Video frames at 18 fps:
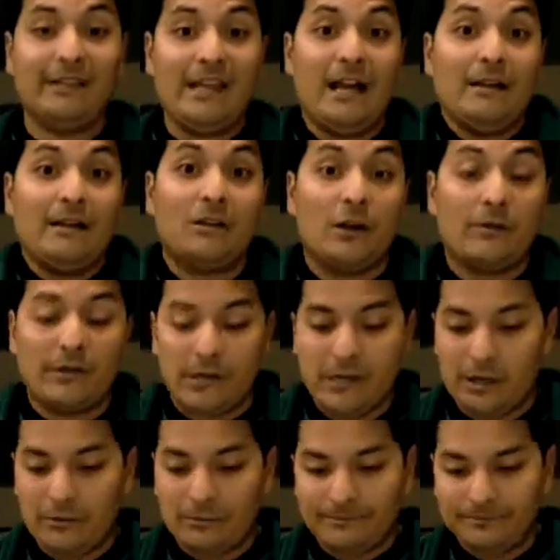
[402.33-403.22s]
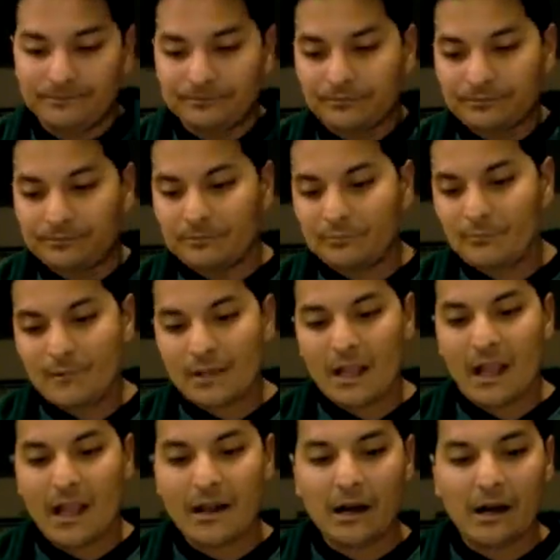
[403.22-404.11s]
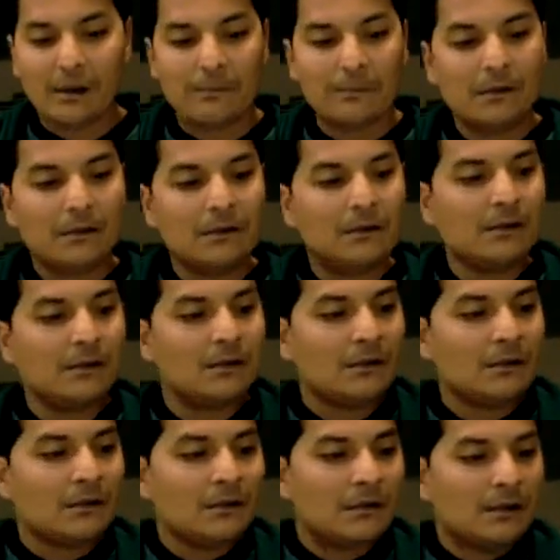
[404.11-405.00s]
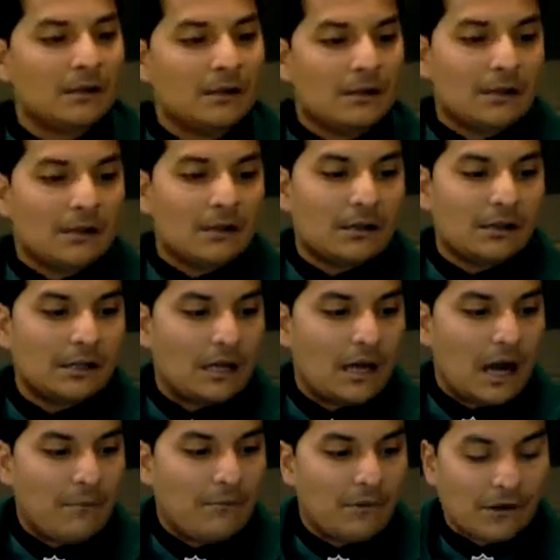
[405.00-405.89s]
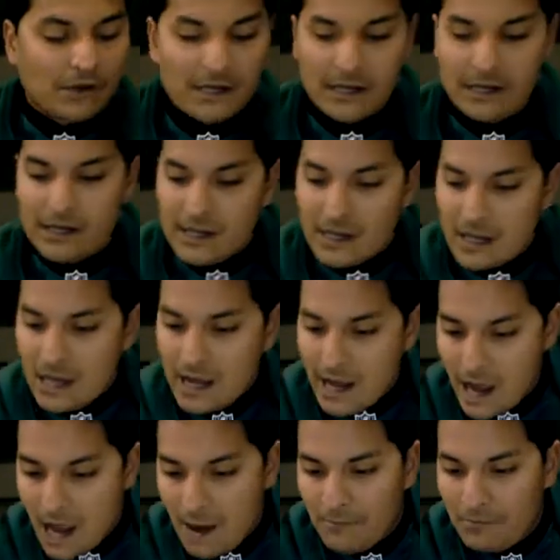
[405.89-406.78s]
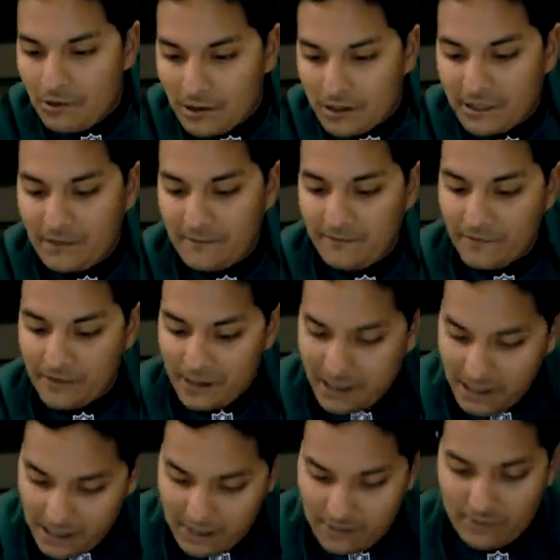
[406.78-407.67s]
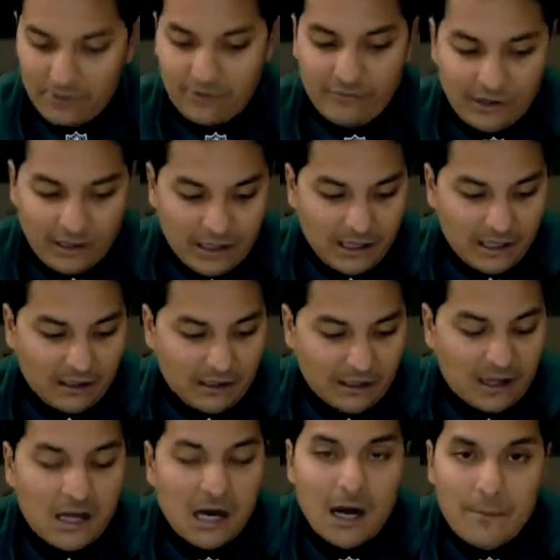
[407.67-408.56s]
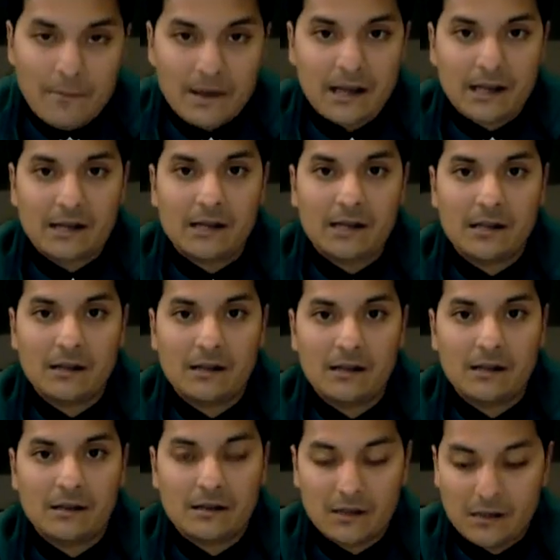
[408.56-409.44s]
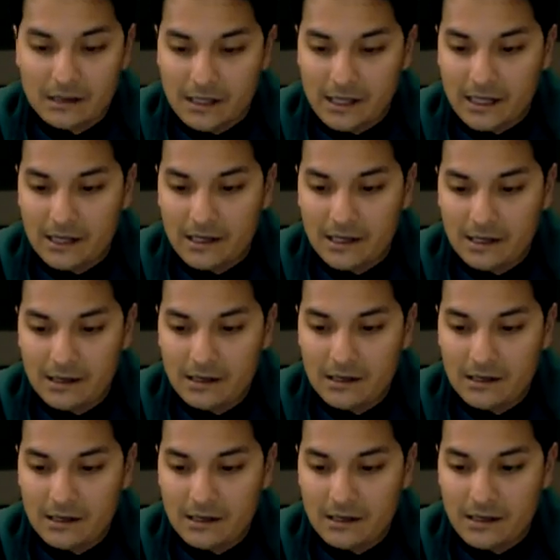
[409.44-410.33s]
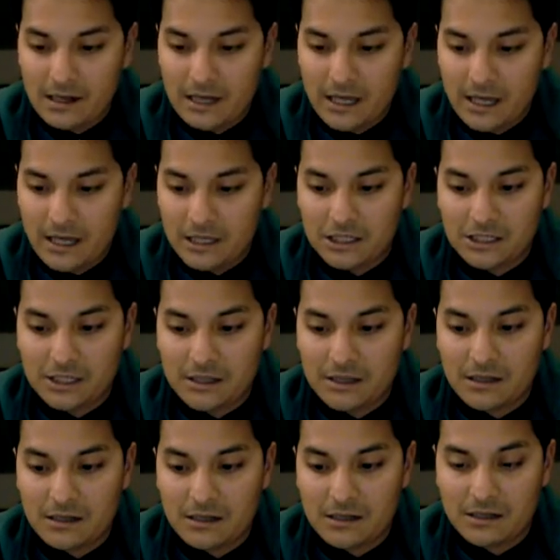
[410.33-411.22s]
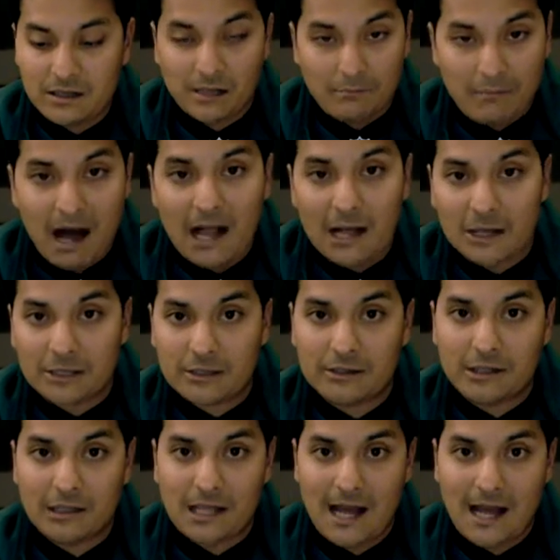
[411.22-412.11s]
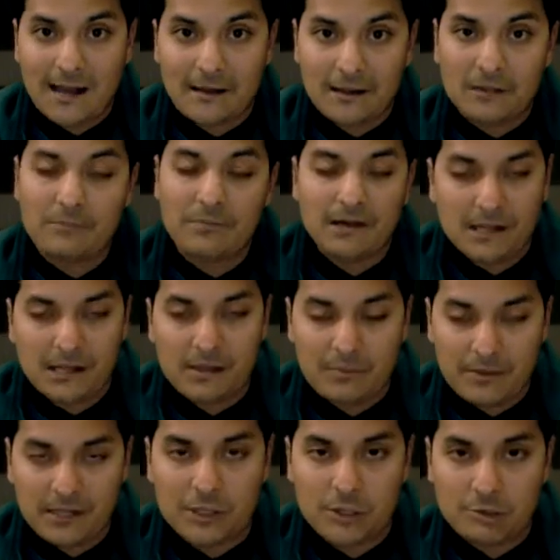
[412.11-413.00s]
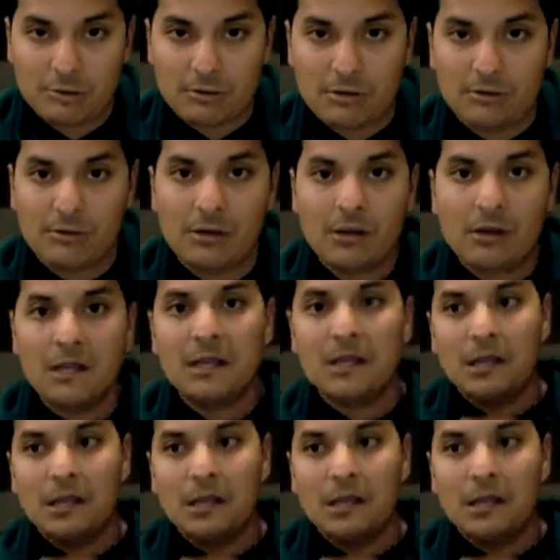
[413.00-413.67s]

He's overdue. And I'm looking for the Eagles really to come in to the Linc and just demolish the Lions. But let's be true.